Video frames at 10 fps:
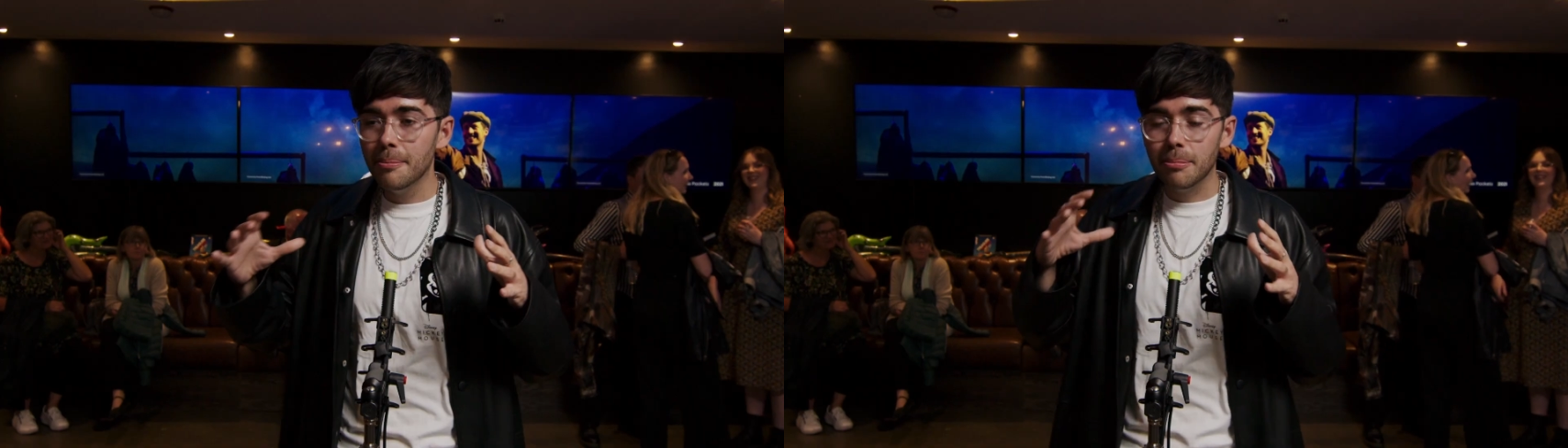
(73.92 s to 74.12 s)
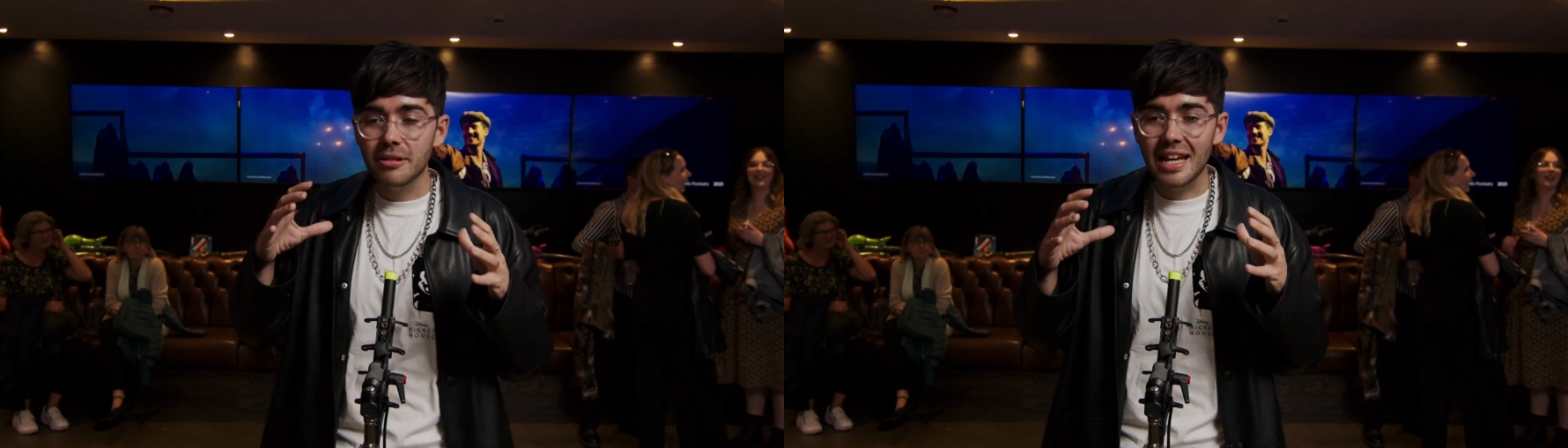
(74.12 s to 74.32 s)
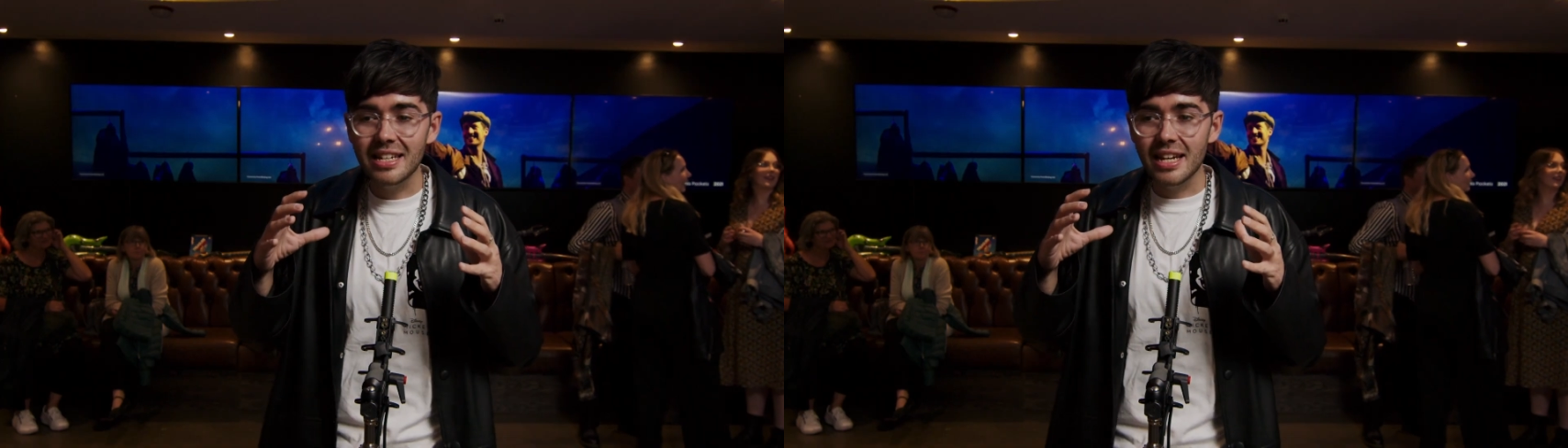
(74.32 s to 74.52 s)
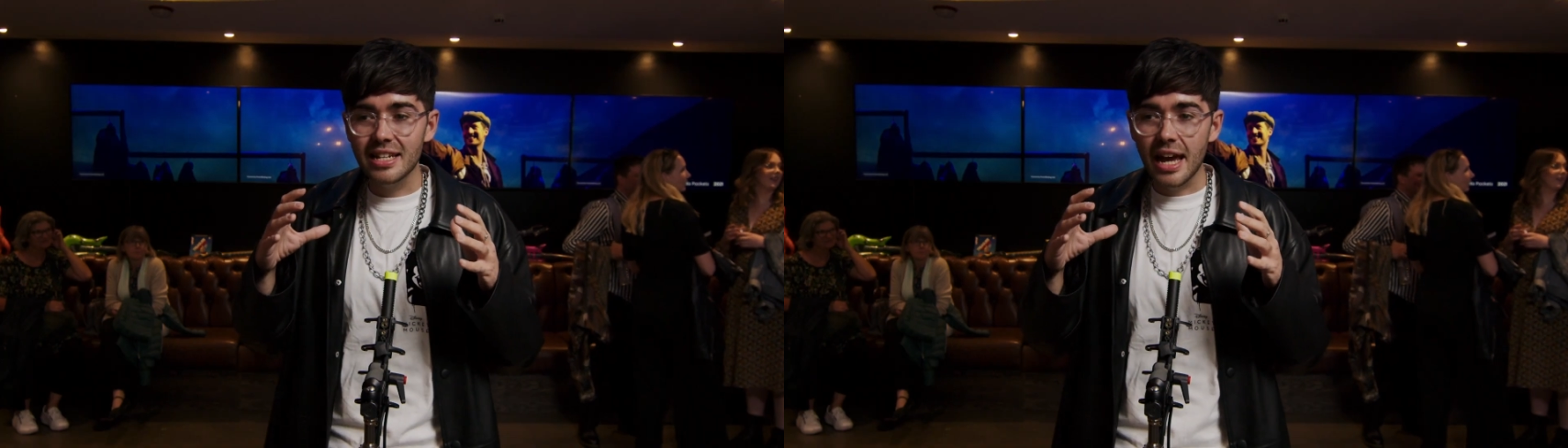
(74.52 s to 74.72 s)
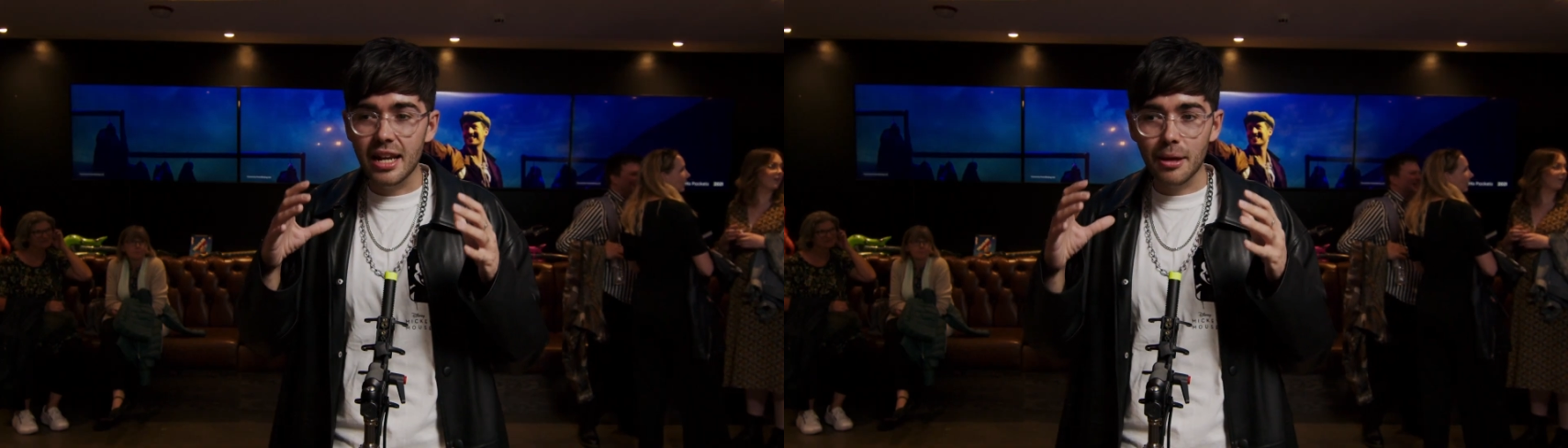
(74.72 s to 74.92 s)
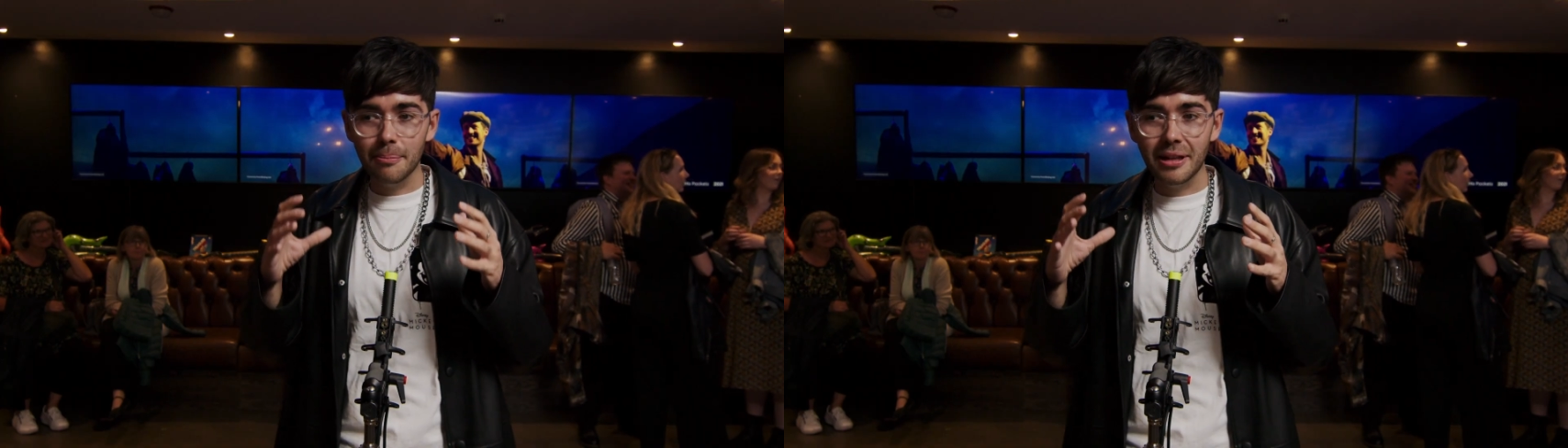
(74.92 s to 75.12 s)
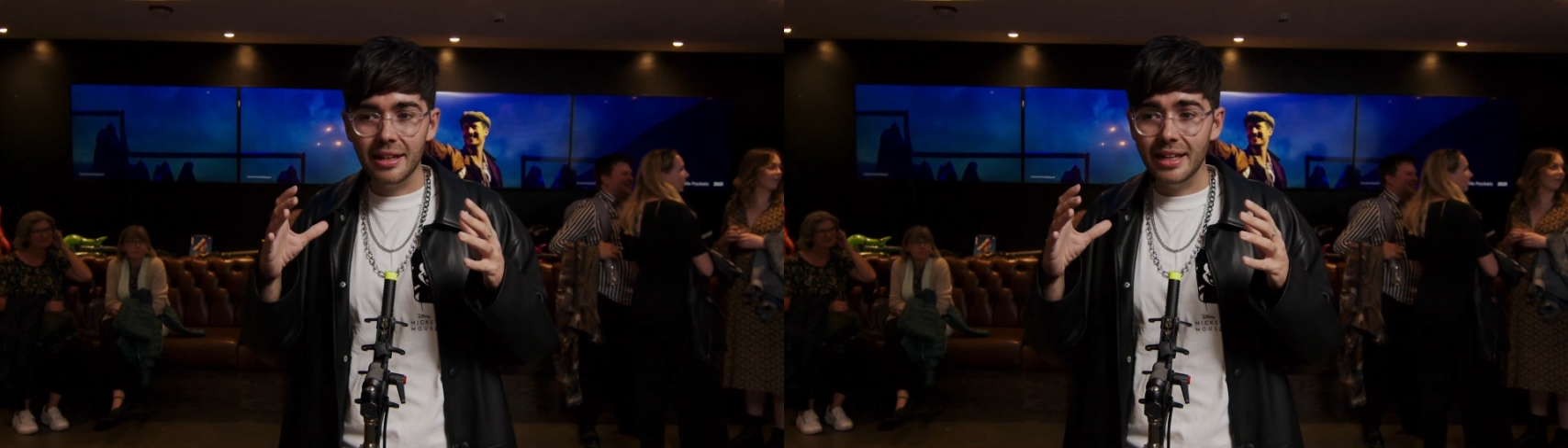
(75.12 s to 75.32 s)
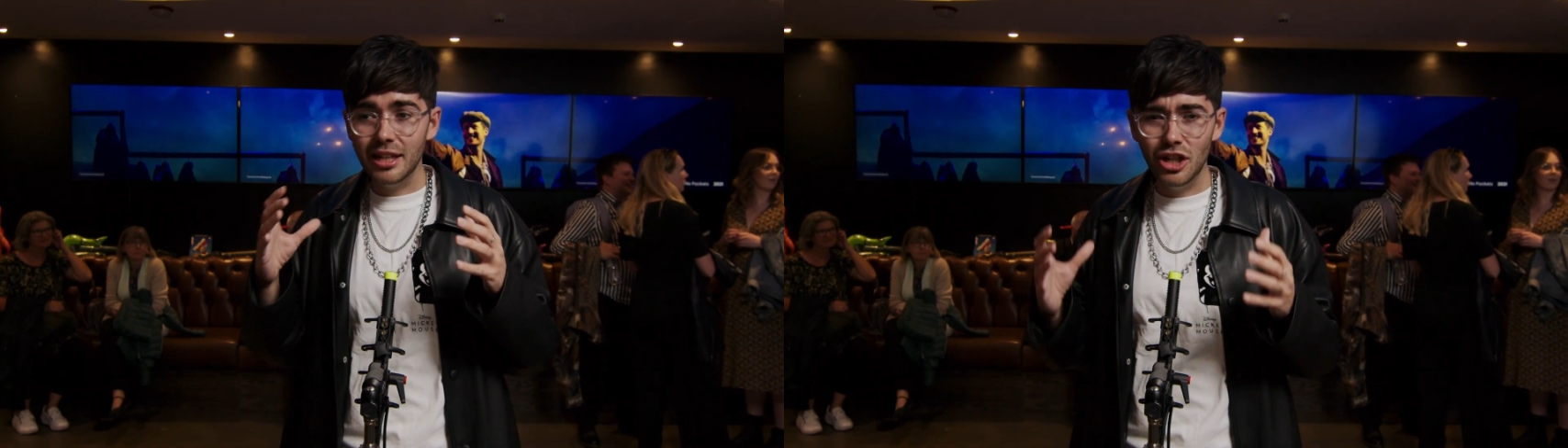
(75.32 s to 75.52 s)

but presented in a completely